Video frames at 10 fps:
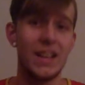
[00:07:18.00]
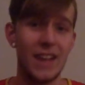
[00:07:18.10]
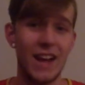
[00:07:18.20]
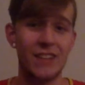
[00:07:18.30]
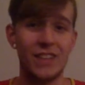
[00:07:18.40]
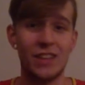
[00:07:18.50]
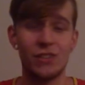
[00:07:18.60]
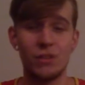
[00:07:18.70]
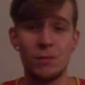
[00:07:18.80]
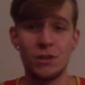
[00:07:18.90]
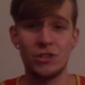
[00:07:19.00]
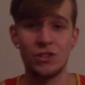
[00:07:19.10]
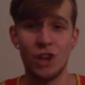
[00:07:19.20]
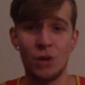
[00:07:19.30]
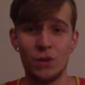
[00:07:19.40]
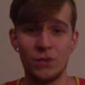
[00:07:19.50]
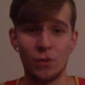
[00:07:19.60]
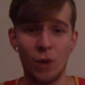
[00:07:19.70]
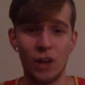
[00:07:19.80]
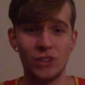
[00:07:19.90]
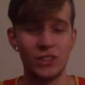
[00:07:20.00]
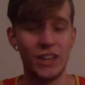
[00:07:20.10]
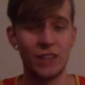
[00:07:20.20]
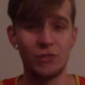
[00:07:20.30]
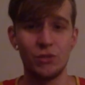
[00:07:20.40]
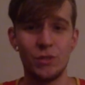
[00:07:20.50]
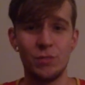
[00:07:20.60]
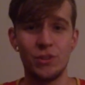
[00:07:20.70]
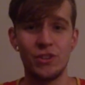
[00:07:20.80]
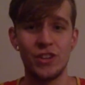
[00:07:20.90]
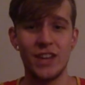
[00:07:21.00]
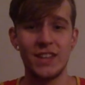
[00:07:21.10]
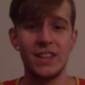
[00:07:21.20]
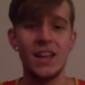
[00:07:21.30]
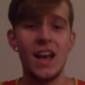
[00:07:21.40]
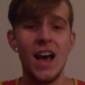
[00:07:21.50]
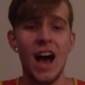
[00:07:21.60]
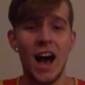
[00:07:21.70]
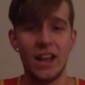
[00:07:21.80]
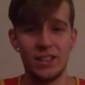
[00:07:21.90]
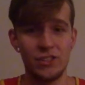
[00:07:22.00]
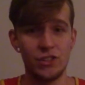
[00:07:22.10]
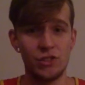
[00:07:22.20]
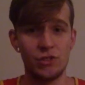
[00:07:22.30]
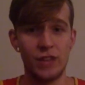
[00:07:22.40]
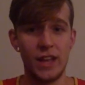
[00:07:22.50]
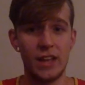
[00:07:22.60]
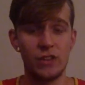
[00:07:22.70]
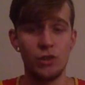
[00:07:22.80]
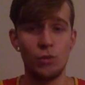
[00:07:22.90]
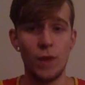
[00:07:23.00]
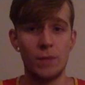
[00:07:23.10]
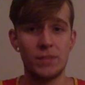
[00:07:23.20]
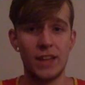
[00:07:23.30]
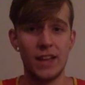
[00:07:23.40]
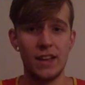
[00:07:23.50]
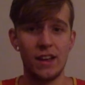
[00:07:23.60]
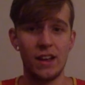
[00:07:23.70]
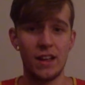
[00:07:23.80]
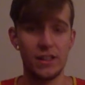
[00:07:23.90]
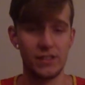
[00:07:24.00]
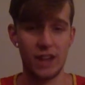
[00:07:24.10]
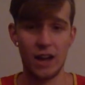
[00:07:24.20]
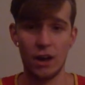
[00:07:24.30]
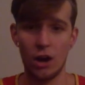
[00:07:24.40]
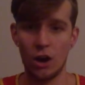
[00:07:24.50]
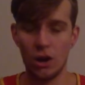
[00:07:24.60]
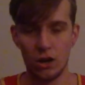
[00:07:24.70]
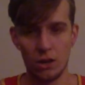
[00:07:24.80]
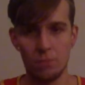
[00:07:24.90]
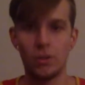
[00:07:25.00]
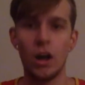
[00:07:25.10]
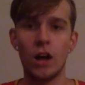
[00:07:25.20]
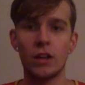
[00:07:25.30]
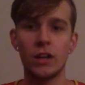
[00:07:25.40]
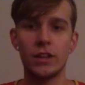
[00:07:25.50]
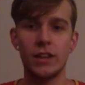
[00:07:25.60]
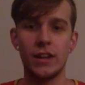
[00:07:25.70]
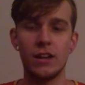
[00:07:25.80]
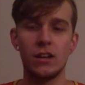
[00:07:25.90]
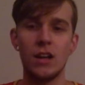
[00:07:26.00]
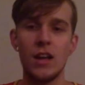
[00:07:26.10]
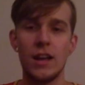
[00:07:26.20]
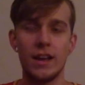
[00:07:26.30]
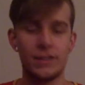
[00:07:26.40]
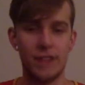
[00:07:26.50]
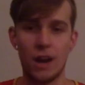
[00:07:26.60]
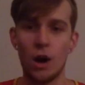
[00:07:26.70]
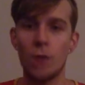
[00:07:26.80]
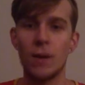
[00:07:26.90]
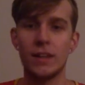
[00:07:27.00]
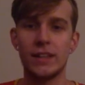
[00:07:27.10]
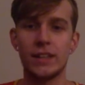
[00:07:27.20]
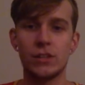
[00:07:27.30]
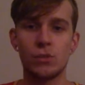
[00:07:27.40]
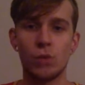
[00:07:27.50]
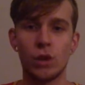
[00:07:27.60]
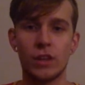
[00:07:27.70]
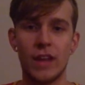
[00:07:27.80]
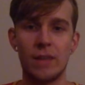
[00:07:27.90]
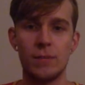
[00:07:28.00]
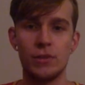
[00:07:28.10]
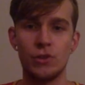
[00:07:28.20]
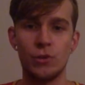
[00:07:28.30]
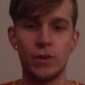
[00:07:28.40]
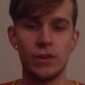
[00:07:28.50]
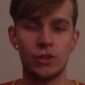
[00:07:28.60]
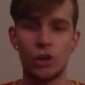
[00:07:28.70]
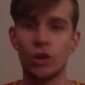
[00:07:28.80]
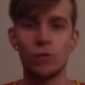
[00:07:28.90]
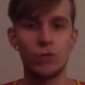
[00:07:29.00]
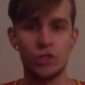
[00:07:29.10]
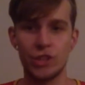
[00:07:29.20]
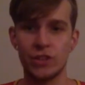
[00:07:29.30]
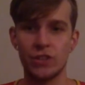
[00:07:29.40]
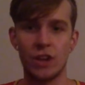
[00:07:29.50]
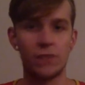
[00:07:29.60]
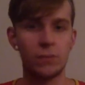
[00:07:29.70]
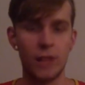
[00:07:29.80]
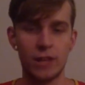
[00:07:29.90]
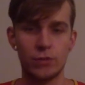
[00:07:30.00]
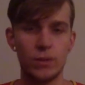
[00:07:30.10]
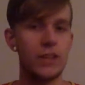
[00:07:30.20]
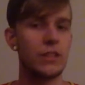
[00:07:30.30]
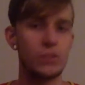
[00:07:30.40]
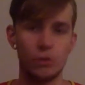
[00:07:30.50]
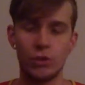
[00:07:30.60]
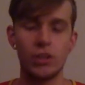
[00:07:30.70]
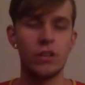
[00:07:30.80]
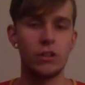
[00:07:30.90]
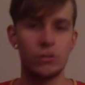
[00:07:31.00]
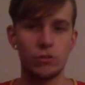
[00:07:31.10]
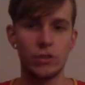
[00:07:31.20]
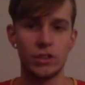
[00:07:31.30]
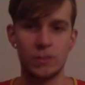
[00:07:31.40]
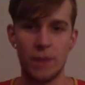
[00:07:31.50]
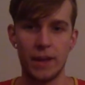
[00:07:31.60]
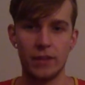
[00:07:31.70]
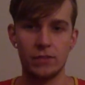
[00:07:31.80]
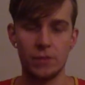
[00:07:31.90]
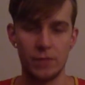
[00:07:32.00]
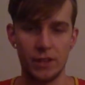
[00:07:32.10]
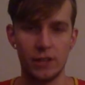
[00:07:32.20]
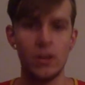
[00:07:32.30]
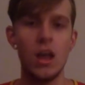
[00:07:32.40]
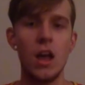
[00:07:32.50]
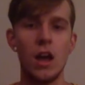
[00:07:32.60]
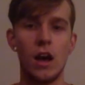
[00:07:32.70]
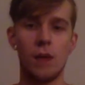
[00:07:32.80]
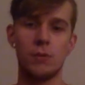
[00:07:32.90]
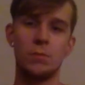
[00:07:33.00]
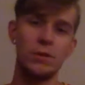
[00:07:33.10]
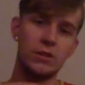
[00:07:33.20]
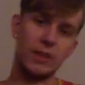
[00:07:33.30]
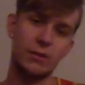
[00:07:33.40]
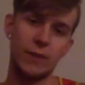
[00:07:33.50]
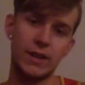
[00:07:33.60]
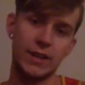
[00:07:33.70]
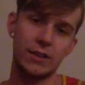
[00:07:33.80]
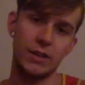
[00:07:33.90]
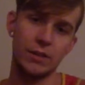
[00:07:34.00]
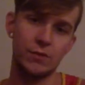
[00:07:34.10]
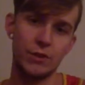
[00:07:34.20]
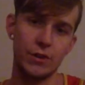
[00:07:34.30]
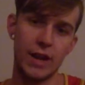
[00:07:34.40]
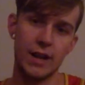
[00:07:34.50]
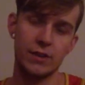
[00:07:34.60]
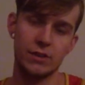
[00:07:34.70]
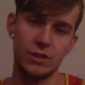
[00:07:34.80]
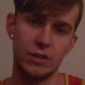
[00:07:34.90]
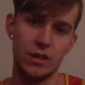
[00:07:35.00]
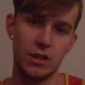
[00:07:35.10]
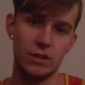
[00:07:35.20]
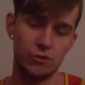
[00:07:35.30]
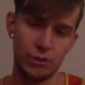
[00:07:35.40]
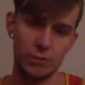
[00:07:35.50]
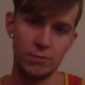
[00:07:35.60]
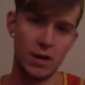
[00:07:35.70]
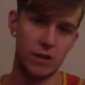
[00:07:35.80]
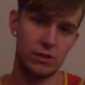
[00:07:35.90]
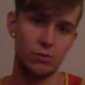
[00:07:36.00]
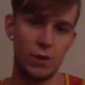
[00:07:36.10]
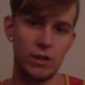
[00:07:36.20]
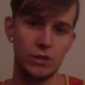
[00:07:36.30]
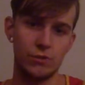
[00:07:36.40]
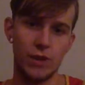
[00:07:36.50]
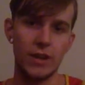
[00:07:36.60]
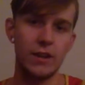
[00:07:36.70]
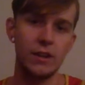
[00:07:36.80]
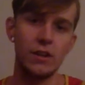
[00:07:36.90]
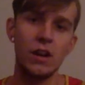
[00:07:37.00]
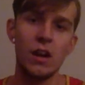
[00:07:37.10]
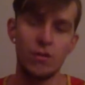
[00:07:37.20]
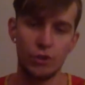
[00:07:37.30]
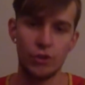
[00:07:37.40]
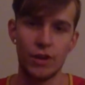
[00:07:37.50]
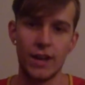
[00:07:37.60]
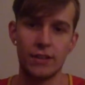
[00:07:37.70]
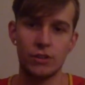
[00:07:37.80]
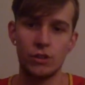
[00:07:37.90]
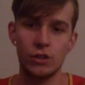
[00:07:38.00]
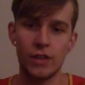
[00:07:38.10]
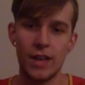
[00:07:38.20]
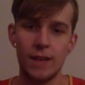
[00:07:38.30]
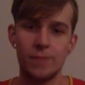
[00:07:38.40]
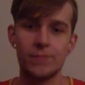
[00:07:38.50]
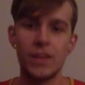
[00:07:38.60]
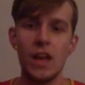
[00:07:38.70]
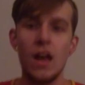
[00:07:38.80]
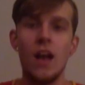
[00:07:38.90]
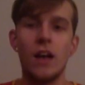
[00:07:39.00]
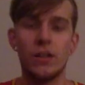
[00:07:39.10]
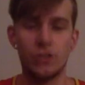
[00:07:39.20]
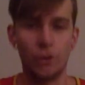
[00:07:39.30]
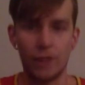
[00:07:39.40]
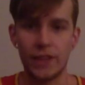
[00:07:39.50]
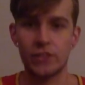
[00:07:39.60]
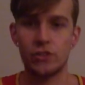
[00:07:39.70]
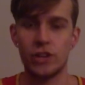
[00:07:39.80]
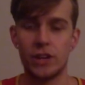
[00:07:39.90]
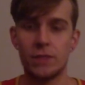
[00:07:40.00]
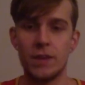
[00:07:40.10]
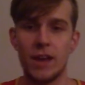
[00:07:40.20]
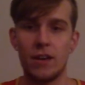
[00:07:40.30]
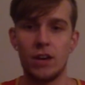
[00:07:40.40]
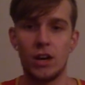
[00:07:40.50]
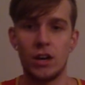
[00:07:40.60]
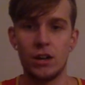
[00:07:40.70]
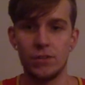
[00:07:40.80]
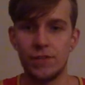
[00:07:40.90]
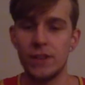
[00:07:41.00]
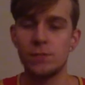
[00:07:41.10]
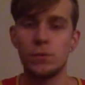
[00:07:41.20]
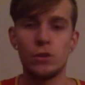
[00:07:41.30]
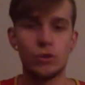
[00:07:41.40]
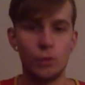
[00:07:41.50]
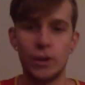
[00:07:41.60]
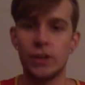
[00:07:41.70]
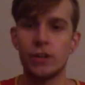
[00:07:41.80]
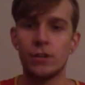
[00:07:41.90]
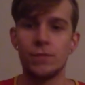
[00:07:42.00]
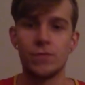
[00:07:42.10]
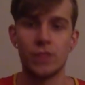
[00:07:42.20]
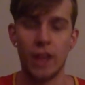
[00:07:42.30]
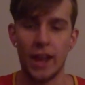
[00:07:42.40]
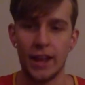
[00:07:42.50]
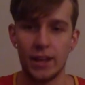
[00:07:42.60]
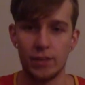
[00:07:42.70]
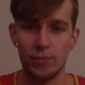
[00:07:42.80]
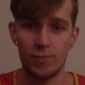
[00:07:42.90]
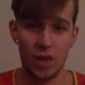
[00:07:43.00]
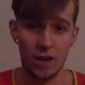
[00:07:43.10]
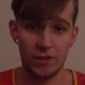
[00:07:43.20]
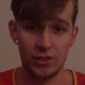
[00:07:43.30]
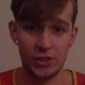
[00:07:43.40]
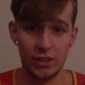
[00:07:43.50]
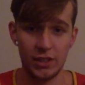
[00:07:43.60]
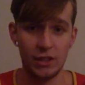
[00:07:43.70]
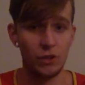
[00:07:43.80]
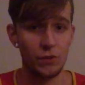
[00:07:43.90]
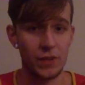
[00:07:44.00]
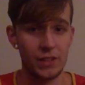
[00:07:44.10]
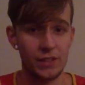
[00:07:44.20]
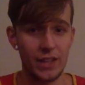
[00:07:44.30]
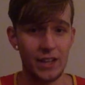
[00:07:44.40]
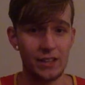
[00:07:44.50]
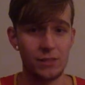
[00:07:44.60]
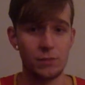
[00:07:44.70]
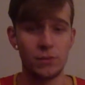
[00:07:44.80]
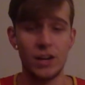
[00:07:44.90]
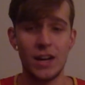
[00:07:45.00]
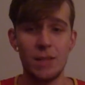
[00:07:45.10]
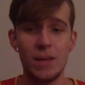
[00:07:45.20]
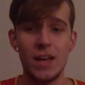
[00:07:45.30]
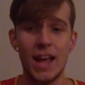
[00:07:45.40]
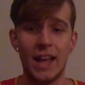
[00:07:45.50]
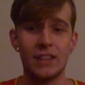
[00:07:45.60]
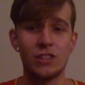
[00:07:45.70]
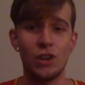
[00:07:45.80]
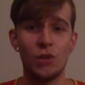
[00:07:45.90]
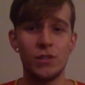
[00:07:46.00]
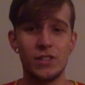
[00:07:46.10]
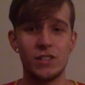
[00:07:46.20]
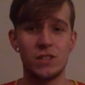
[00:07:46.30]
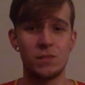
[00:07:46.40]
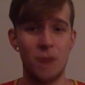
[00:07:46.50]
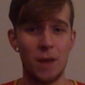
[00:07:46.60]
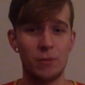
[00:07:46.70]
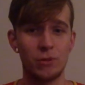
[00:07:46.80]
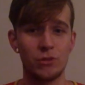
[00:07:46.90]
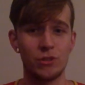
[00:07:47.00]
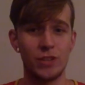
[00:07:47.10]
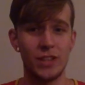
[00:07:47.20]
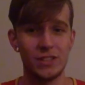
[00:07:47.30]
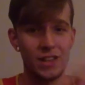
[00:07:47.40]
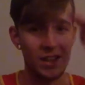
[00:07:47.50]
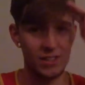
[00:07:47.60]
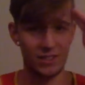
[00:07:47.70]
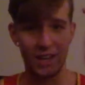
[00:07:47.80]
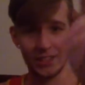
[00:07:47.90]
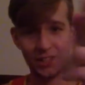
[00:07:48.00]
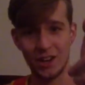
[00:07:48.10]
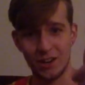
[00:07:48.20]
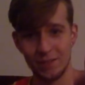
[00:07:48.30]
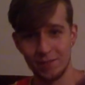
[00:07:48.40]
Guys, thank you so much as always for watching. I truly appreciate it. I did just create a new website. It's got a blog on there. It's got all my latest work that I've been doing, starting with Jigsaw from last week, and it's only going to expand from there. I'm going to put a link right down here for you guys in the description box, as well as right here for you guys to look at. Don't forget to check me out on Facebook, Twitter, and obviously on here. Don't forget to like and subscribe. And as always, this is Pop Culture Critics signing off.